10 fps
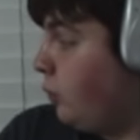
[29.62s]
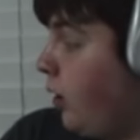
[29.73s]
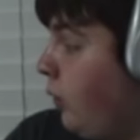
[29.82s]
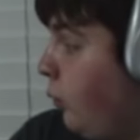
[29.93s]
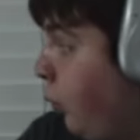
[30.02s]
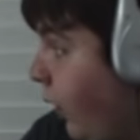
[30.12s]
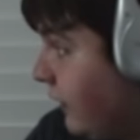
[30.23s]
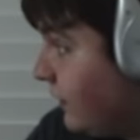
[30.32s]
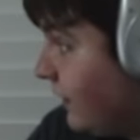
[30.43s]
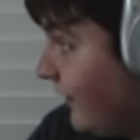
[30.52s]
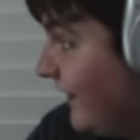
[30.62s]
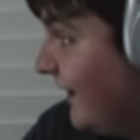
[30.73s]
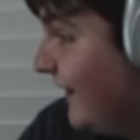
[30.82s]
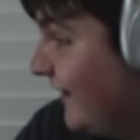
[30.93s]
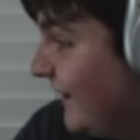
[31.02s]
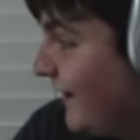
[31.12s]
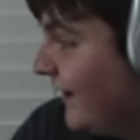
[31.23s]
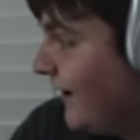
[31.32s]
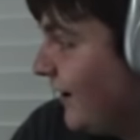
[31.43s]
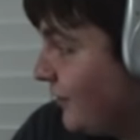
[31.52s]
because, well, it came out over
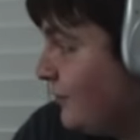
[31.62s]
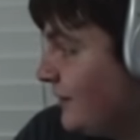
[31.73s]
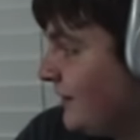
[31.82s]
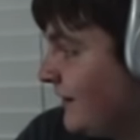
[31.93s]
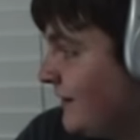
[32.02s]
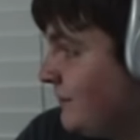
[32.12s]
10 years ago,